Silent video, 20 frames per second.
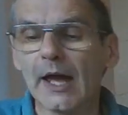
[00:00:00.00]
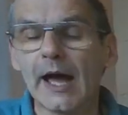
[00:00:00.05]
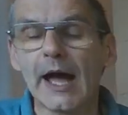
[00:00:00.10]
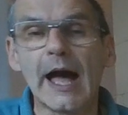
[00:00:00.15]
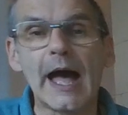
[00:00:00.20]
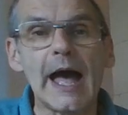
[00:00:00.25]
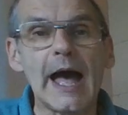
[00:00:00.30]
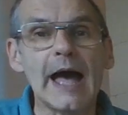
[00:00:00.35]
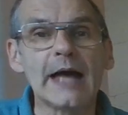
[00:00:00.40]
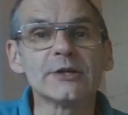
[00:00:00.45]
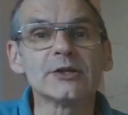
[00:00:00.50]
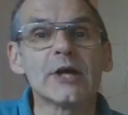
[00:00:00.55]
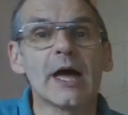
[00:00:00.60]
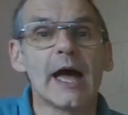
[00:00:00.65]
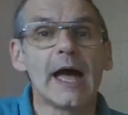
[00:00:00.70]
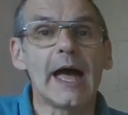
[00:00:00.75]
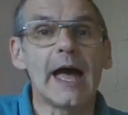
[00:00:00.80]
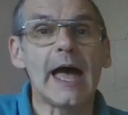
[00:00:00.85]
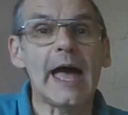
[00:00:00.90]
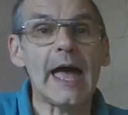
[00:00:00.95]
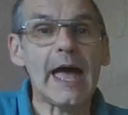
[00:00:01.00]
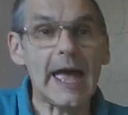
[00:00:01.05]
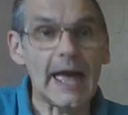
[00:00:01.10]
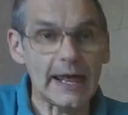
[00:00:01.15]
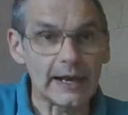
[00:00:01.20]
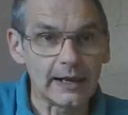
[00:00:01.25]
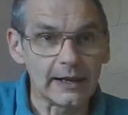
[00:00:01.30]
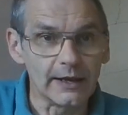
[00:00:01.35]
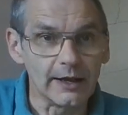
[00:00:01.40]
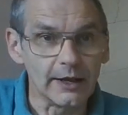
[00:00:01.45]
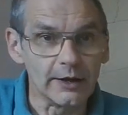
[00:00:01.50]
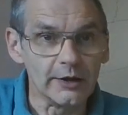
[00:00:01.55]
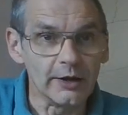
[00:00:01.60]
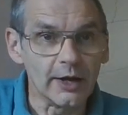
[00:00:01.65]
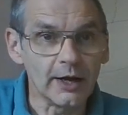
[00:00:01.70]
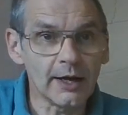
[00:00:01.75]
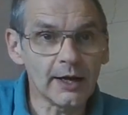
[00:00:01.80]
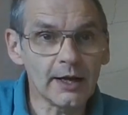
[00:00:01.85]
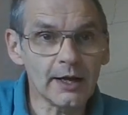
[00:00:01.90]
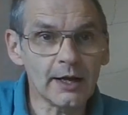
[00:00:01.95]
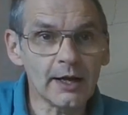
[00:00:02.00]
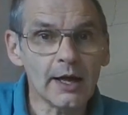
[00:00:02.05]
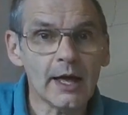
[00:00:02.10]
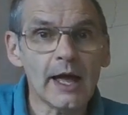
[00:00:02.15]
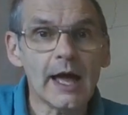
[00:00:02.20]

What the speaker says: And Eleanor.